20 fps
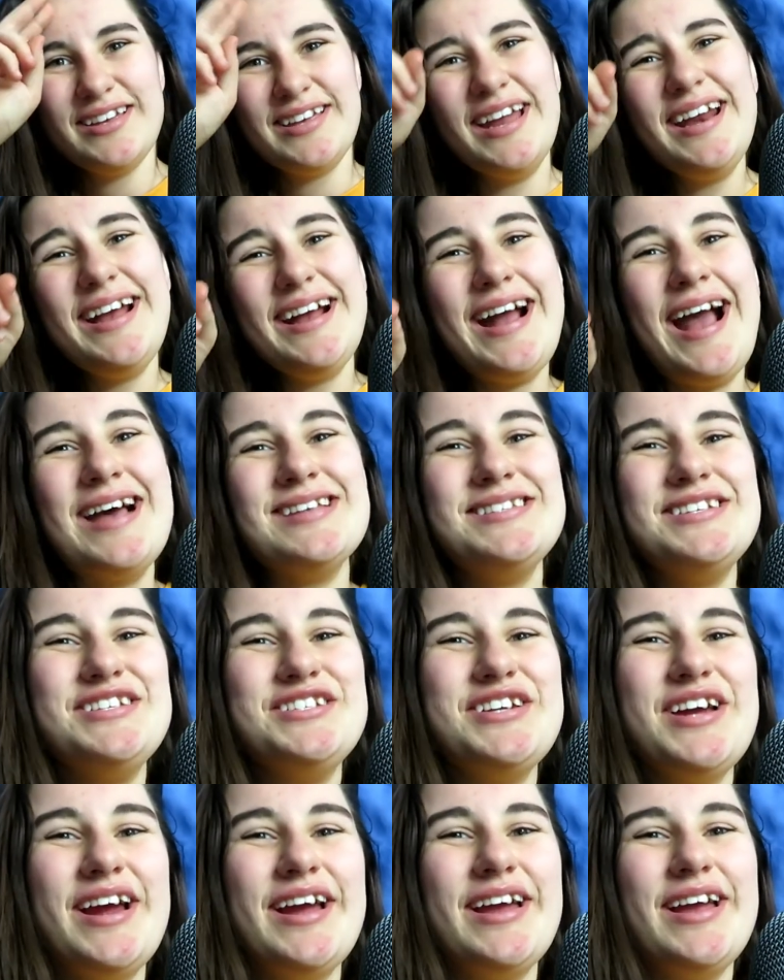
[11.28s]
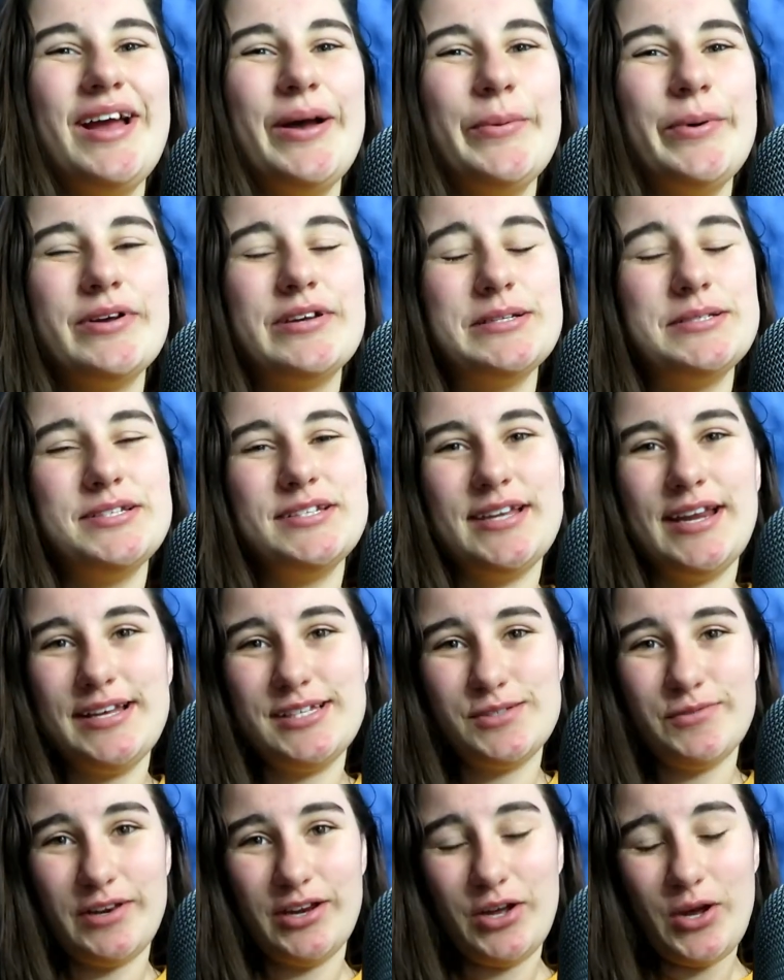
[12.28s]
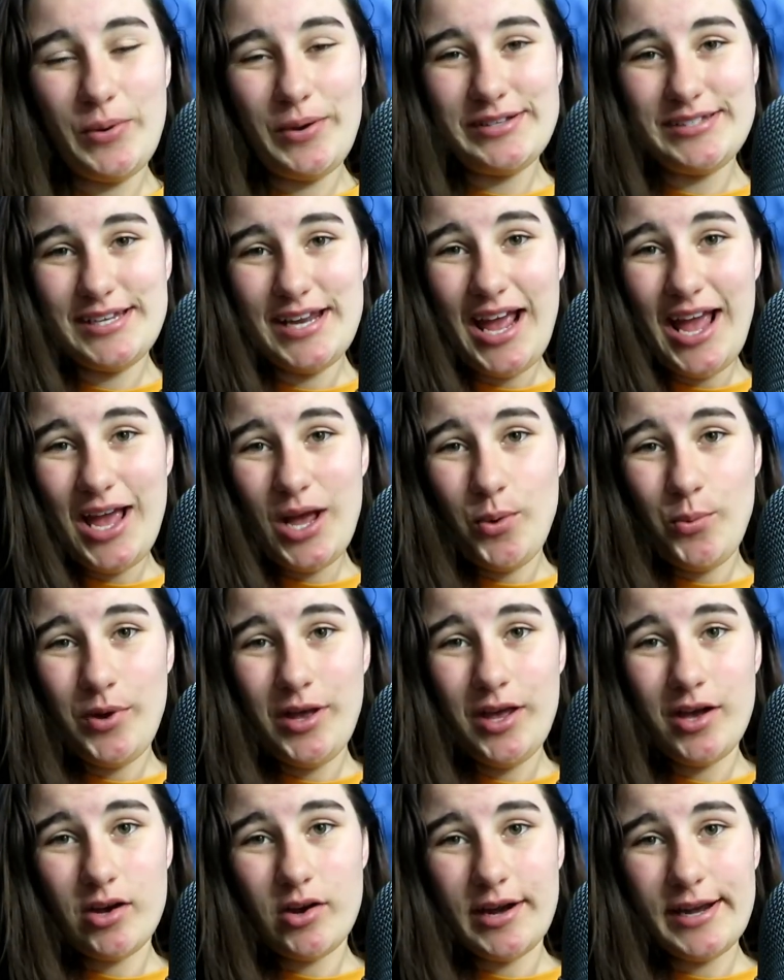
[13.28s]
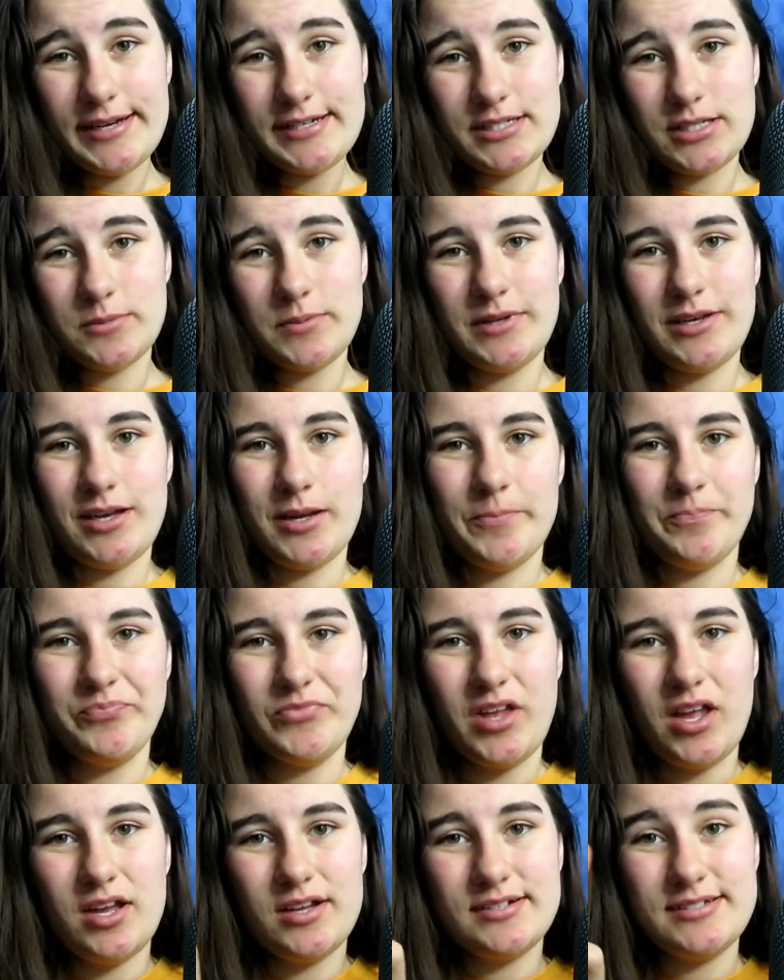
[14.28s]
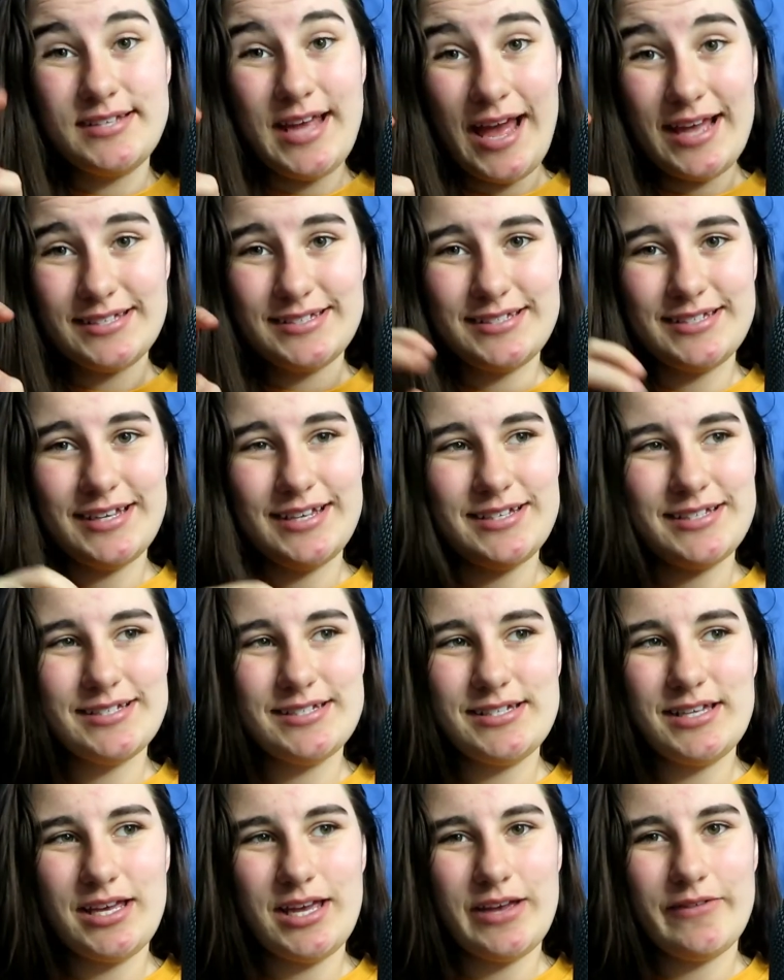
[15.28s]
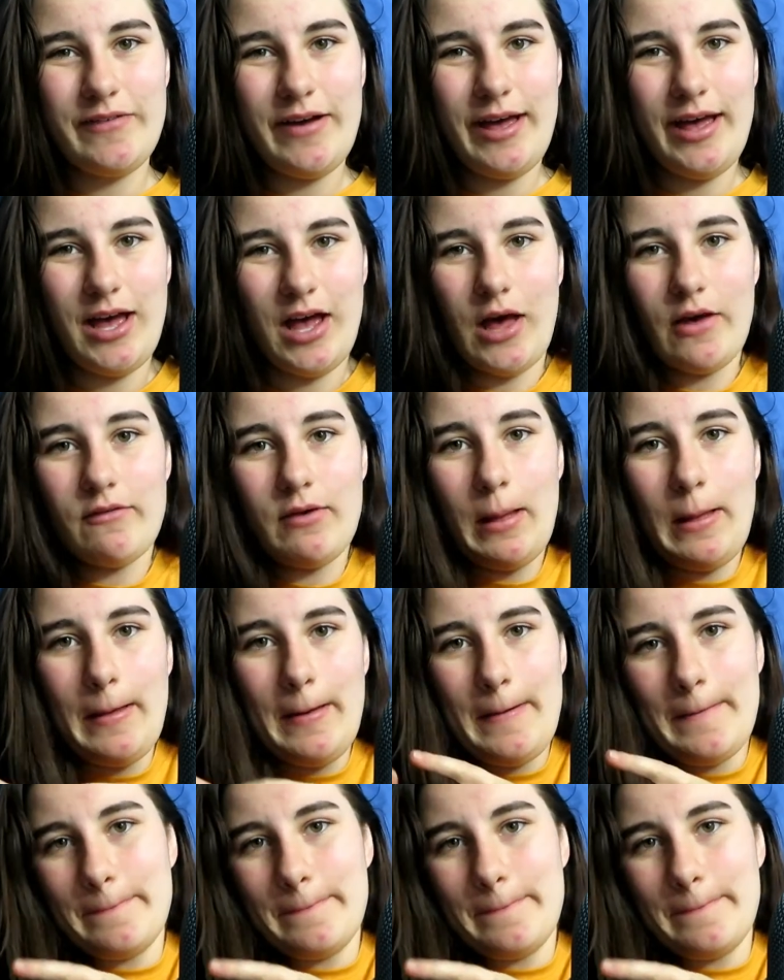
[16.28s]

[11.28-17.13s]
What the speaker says: G'day guys, it's Jared here, and welcome to today's video, where today we are going to be testing to see if I have